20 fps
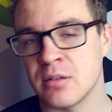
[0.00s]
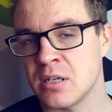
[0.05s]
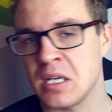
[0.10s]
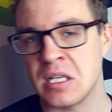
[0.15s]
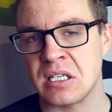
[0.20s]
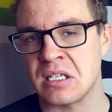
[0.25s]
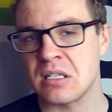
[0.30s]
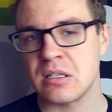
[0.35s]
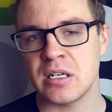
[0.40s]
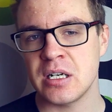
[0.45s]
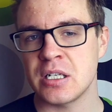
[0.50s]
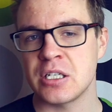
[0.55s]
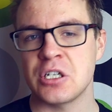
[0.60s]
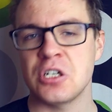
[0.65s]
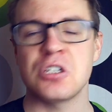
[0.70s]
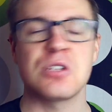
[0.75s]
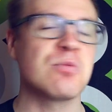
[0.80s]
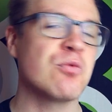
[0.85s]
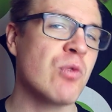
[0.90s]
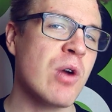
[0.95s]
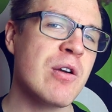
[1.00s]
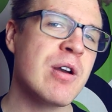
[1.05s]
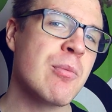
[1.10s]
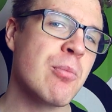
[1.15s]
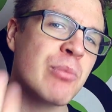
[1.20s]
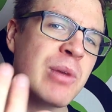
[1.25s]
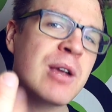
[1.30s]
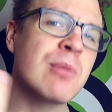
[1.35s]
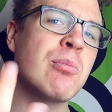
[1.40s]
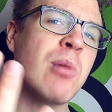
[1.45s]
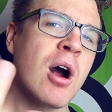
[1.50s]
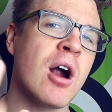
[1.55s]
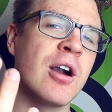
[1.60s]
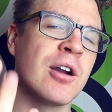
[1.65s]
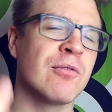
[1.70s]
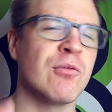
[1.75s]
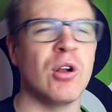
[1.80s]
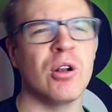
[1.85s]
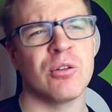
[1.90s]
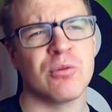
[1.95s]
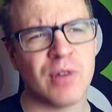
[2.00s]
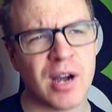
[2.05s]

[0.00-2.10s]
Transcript: It's just very big part, well,